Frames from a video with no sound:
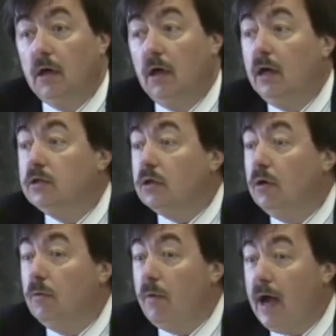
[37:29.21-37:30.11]
It is
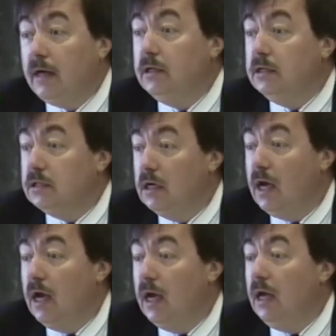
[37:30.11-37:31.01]
correct to
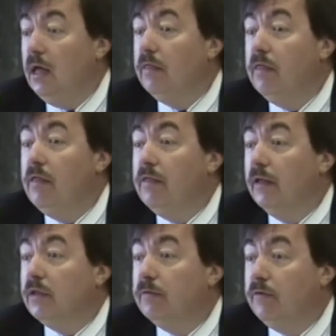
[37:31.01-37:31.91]
say
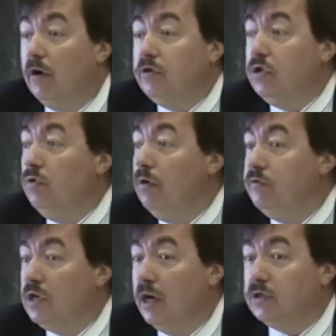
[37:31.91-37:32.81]
that the virtue
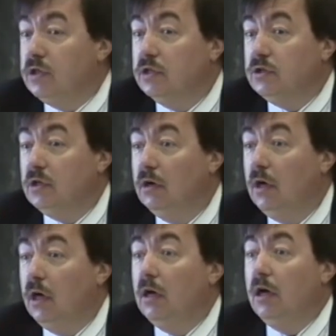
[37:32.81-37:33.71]
of justice
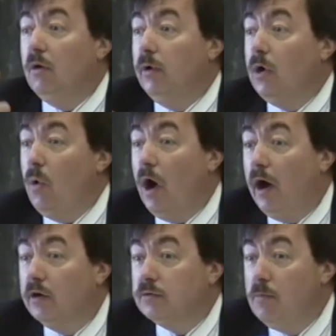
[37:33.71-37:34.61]

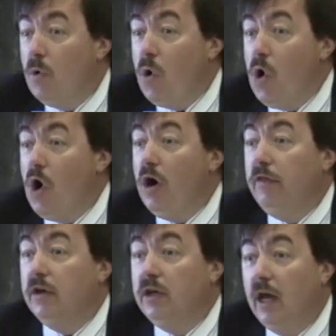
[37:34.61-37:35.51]
requires more
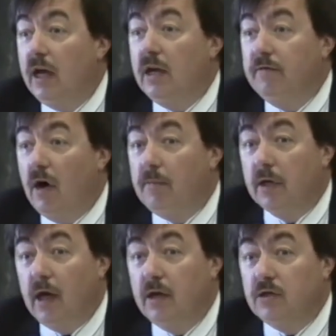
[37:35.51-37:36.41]
than negative
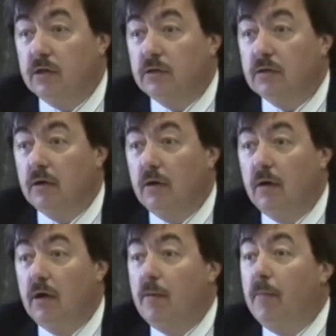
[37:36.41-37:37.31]
obligations.
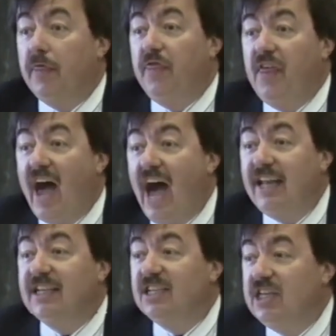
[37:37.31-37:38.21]
But
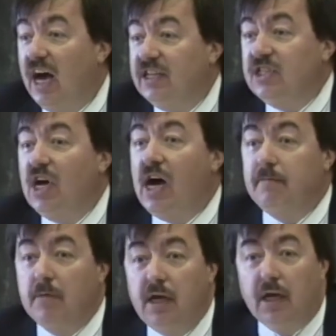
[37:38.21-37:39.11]
that does
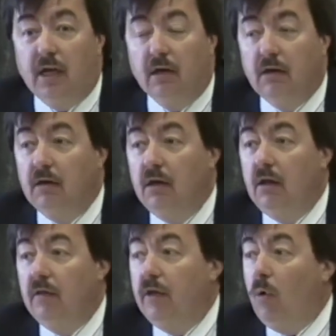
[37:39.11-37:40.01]
not mean
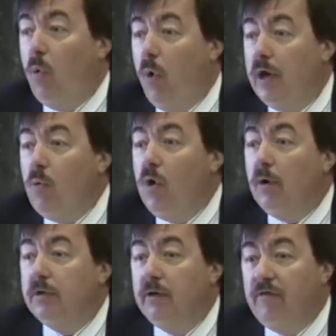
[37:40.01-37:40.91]
that when
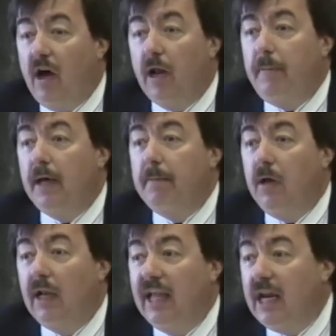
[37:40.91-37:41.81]
we're developing
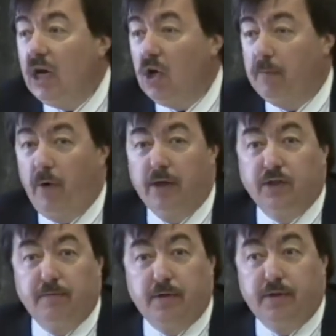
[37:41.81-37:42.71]
political
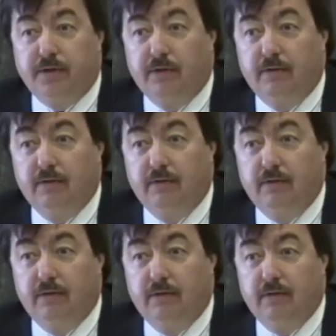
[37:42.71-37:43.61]
principles,
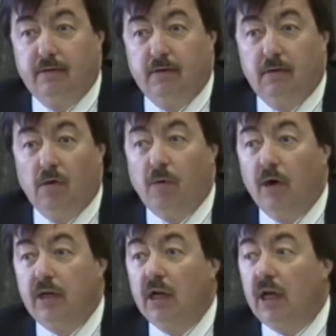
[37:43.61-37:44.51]
when
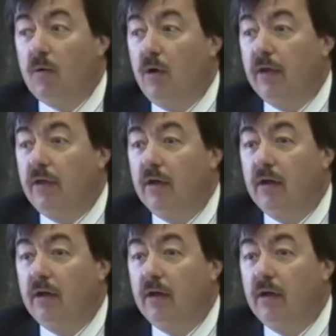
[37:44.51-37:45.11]
we're dealing with